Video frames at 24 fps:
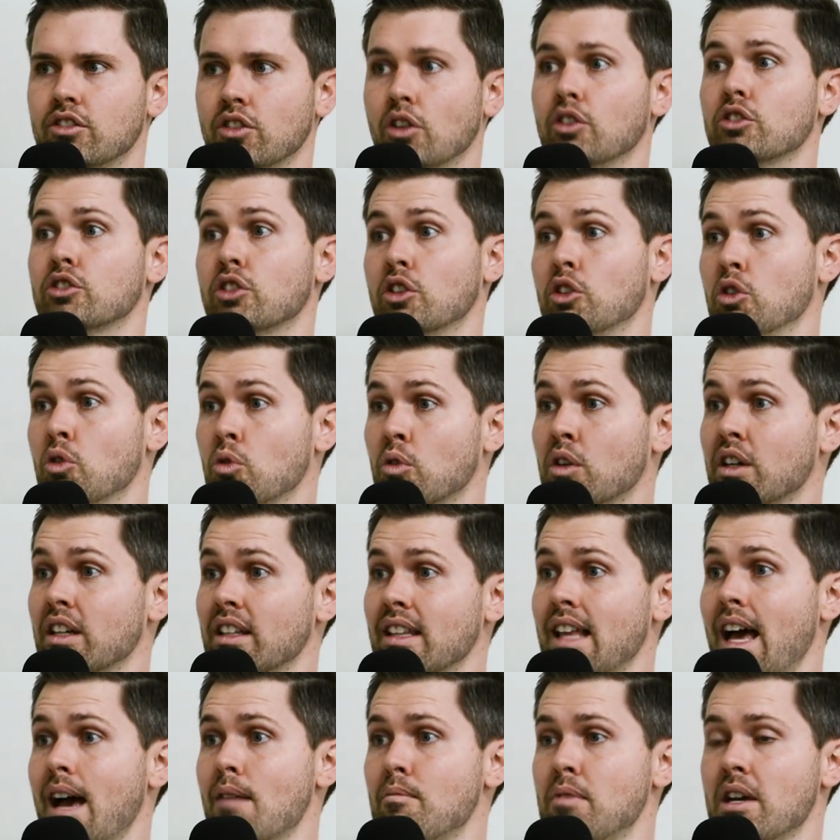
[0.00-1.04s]
So so you
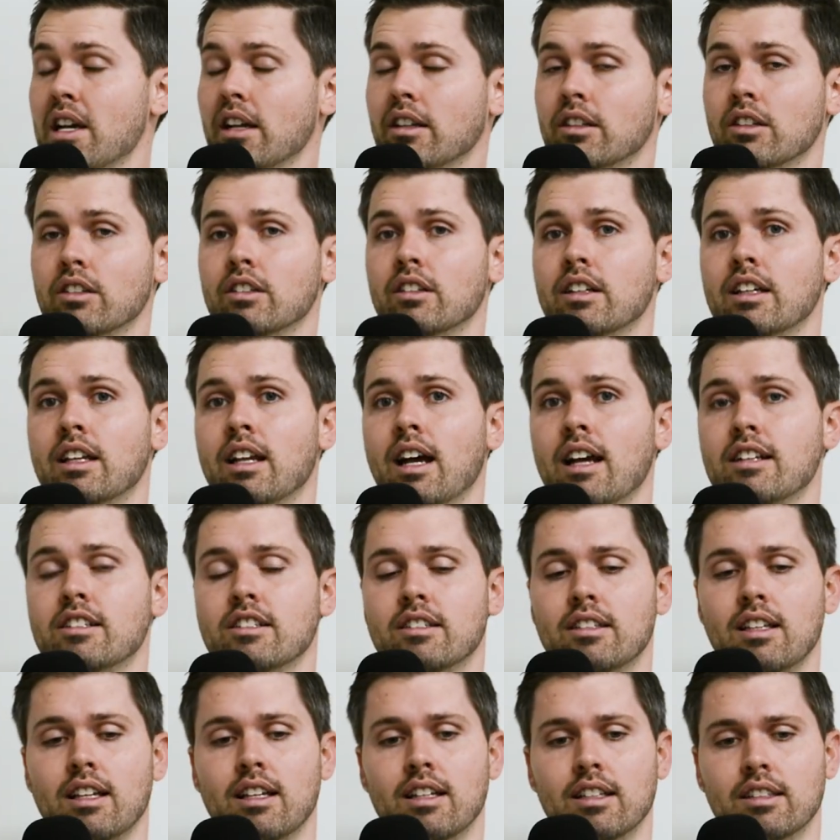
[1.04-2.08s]
were in that pickle and
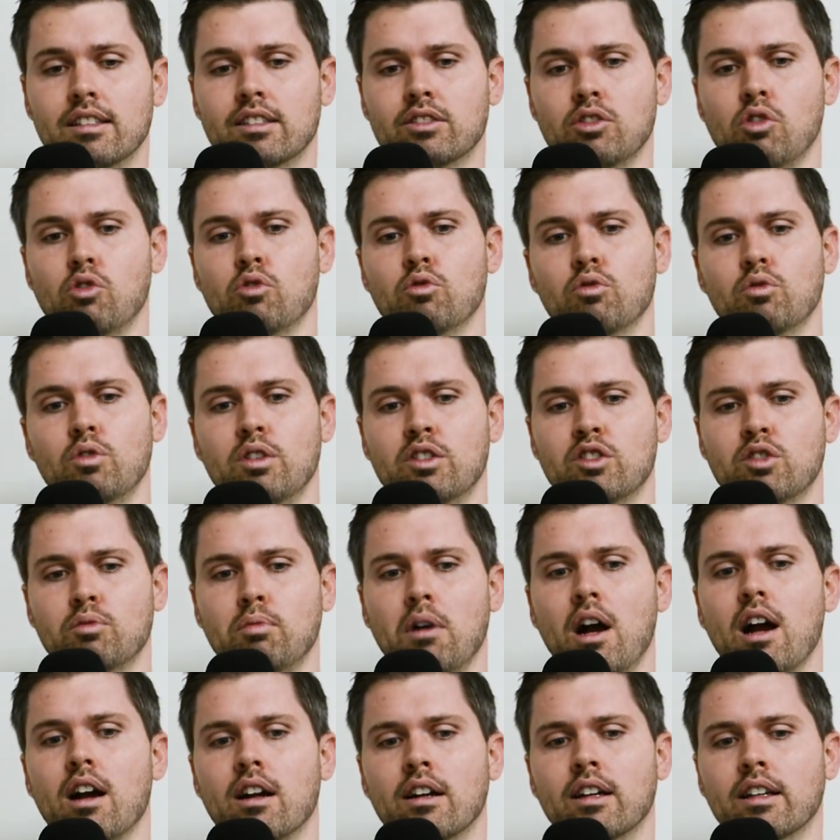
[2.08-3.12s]
I just think it's so
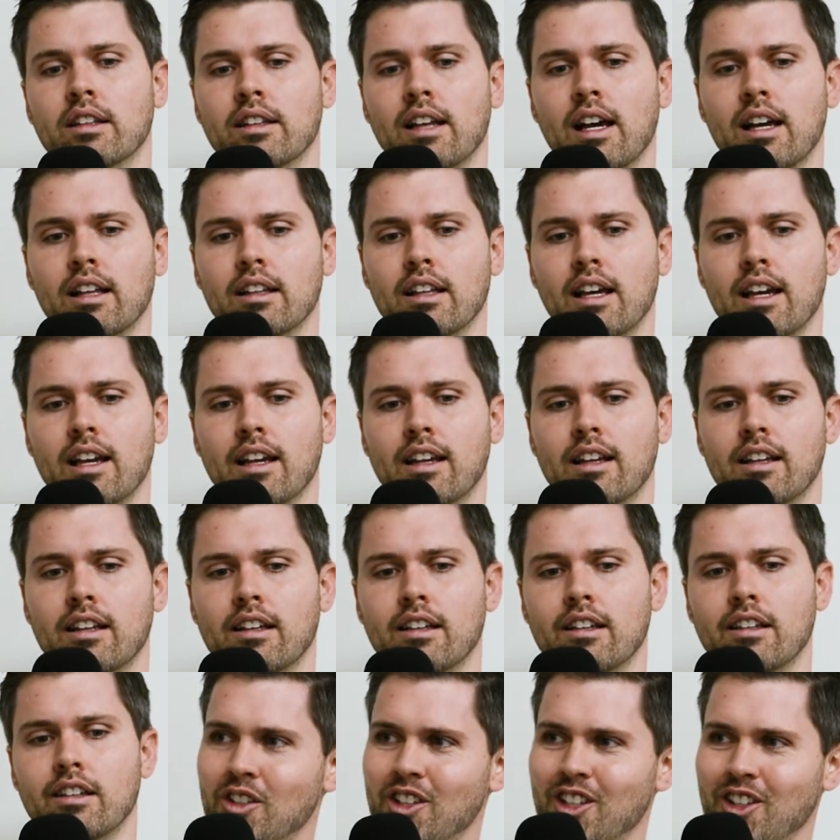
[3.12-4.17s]
inspiring that
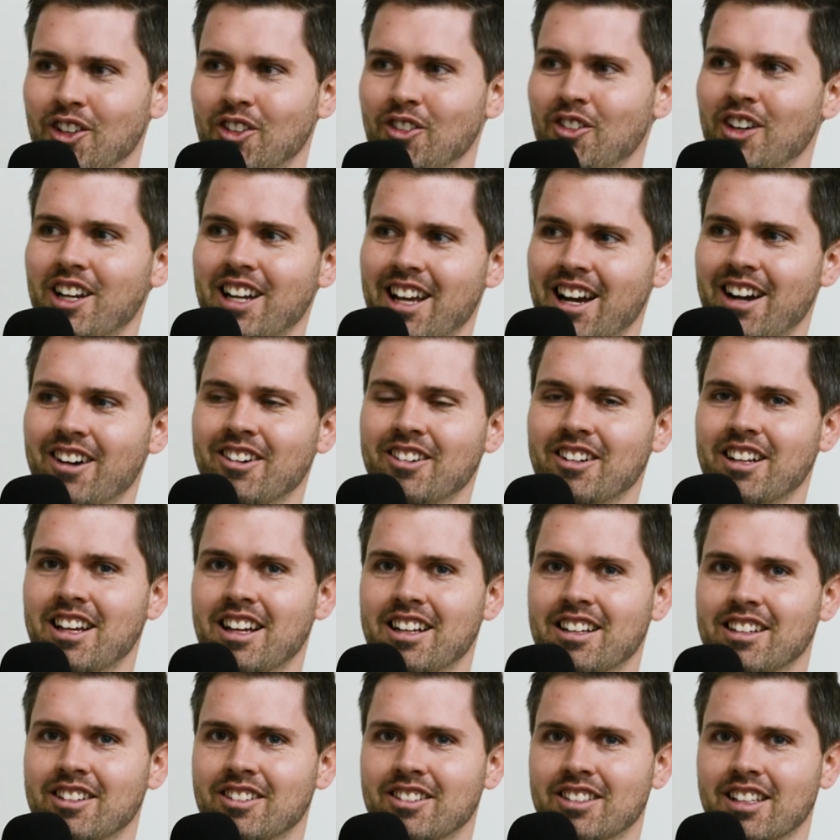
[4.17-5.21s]
like you went out
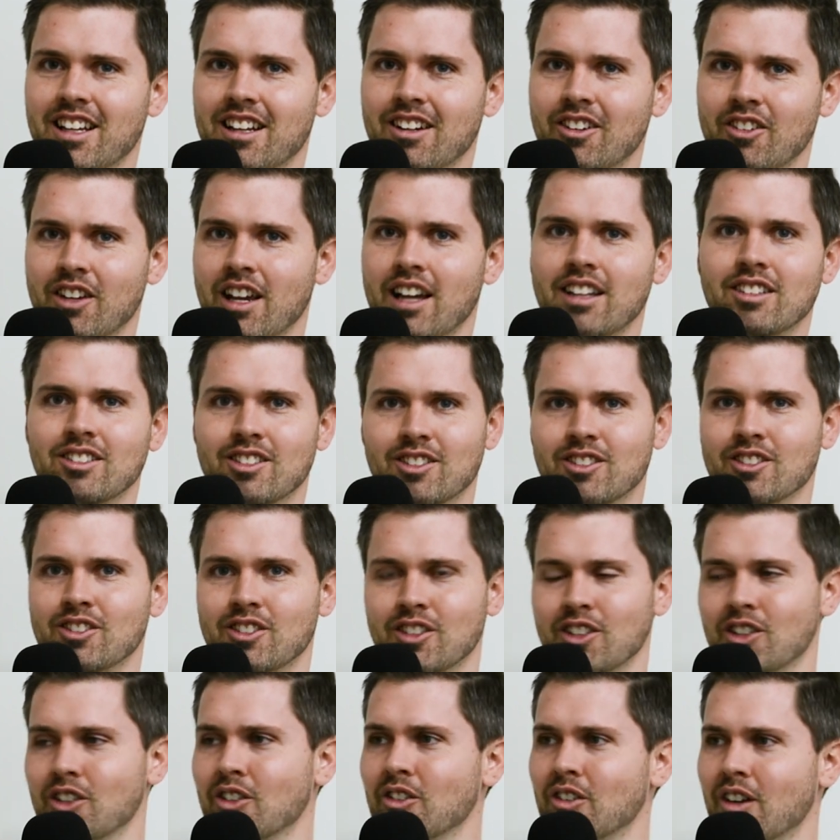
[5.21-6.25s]
and you said, "Okay,
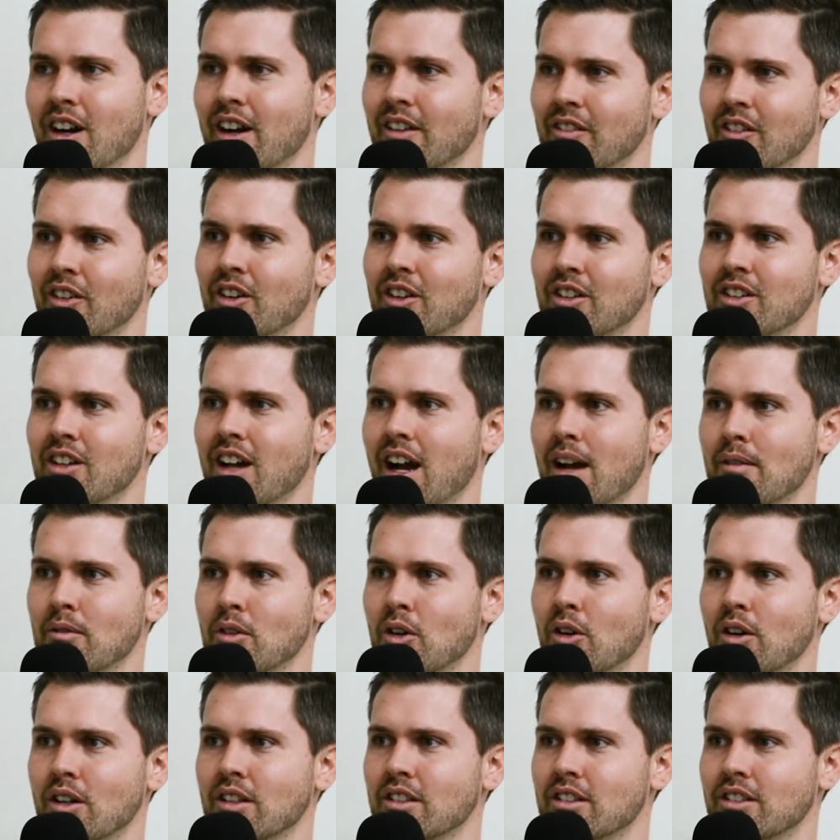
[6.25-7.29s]
screw you. I'm going
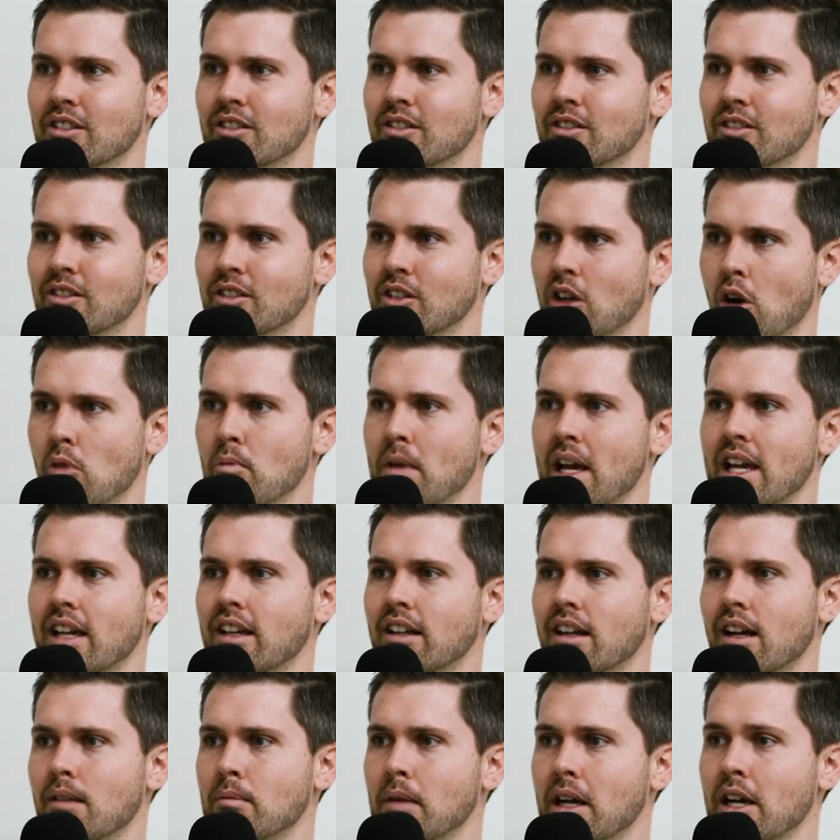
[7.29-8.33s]
I'm going to go
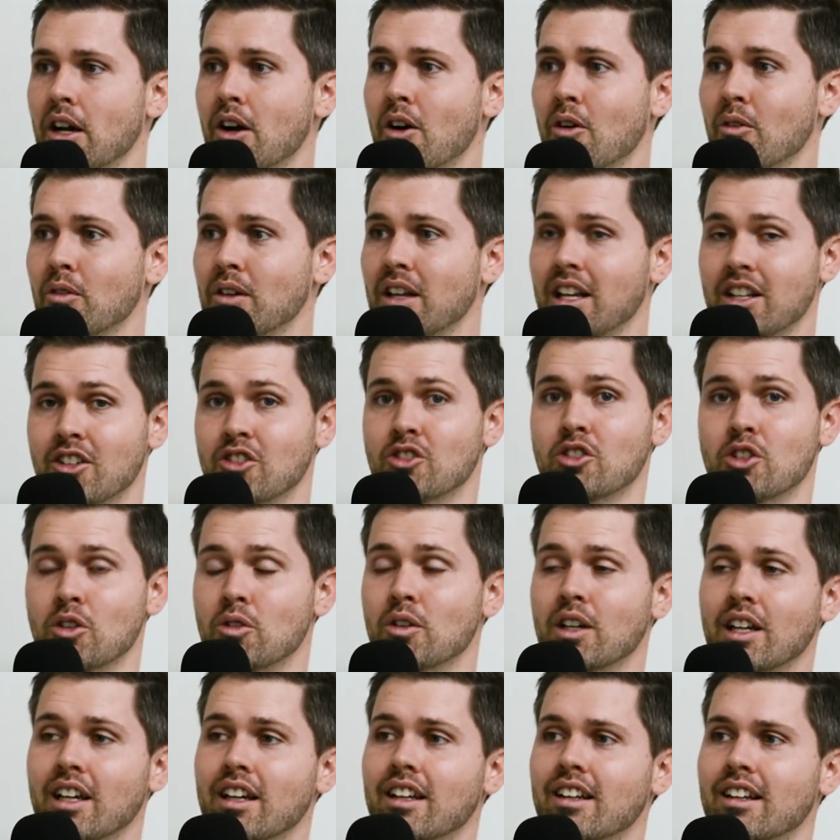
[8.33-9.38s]
make it on my own." And you're
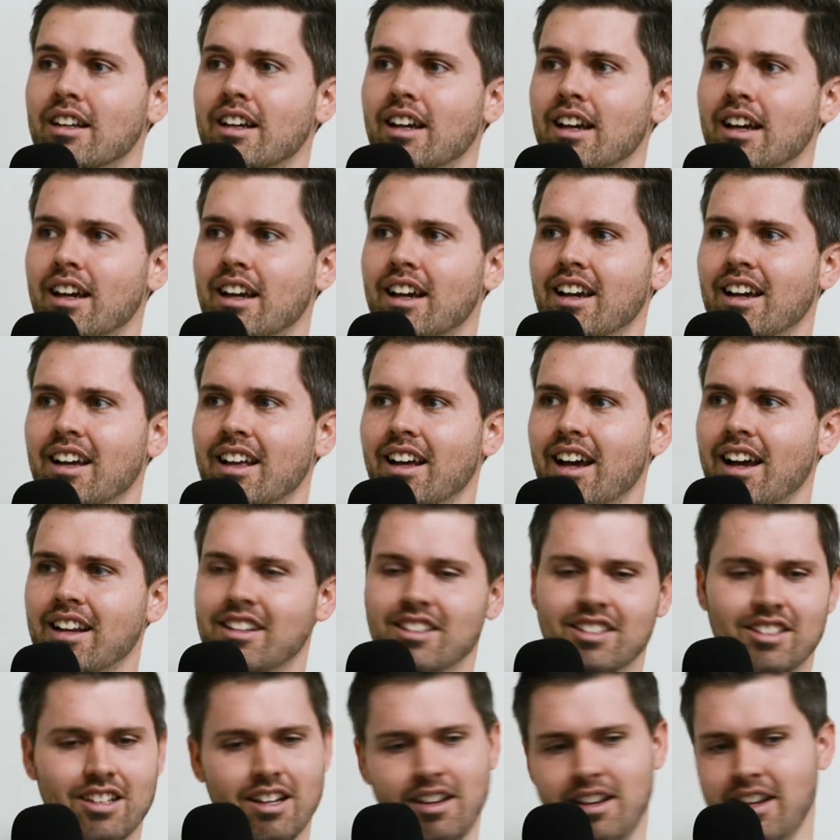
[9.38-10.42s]
doing it. Yeah. And
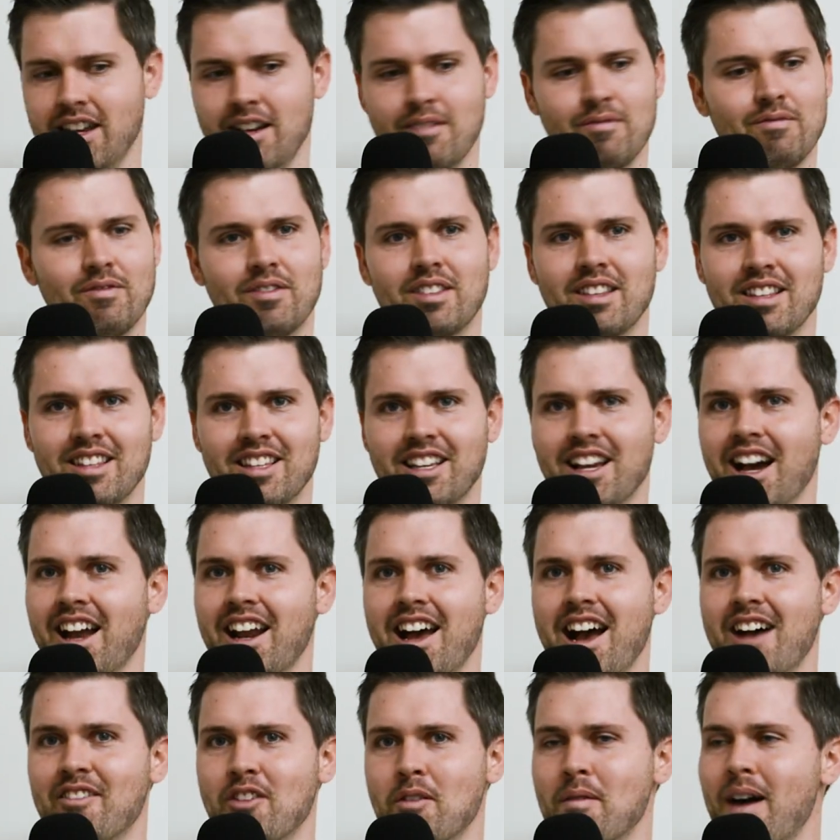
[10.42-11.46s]
I just thought, "Hey,
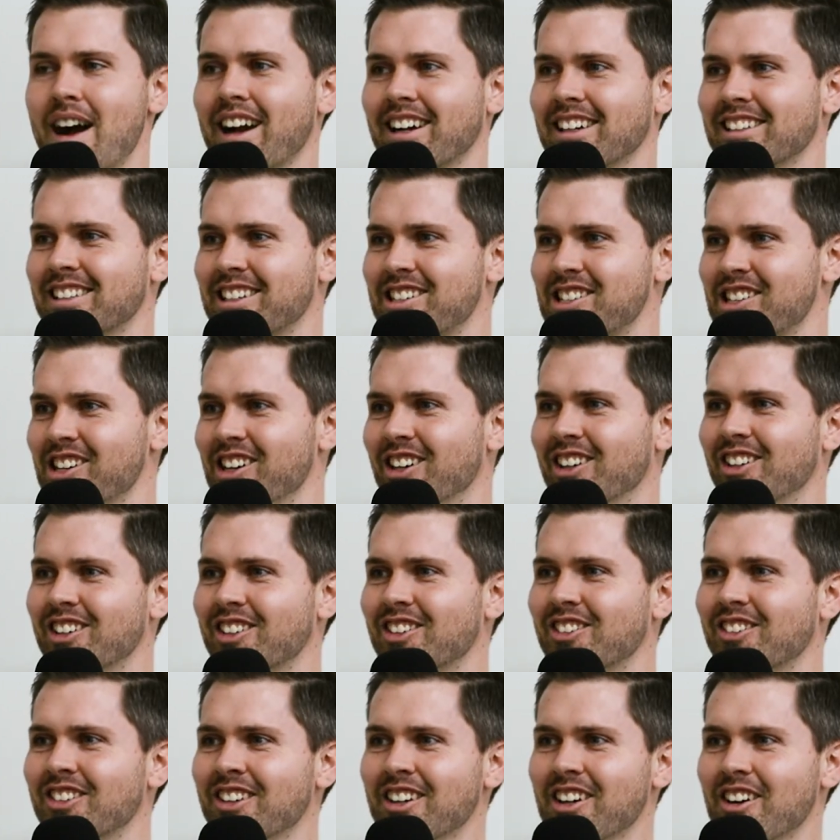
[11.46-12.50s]
got to have you back on the show.
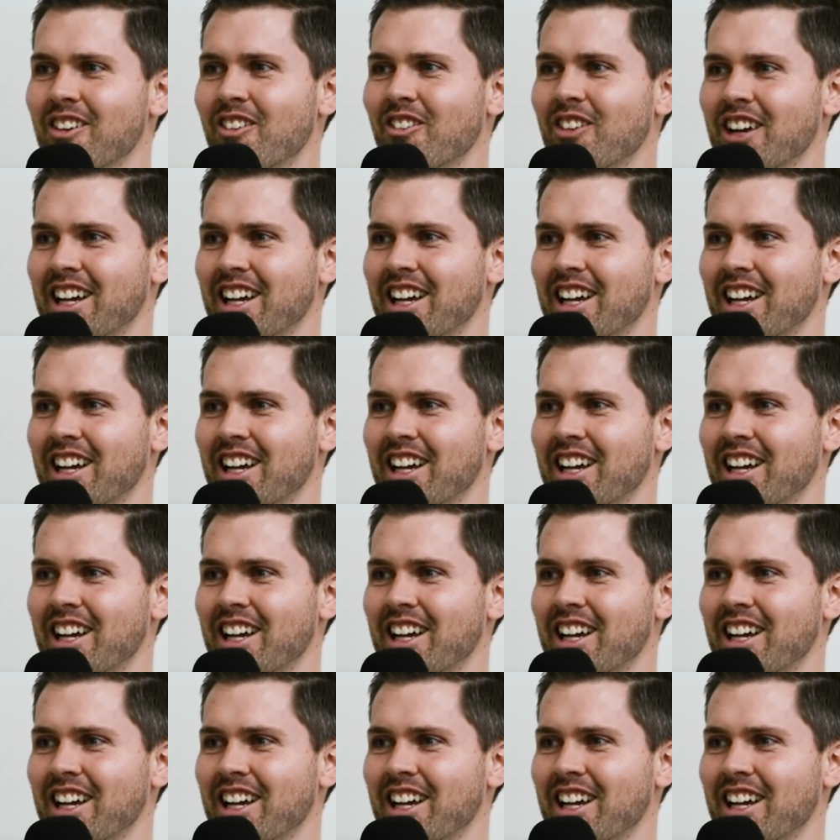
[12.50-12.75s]
Appreciate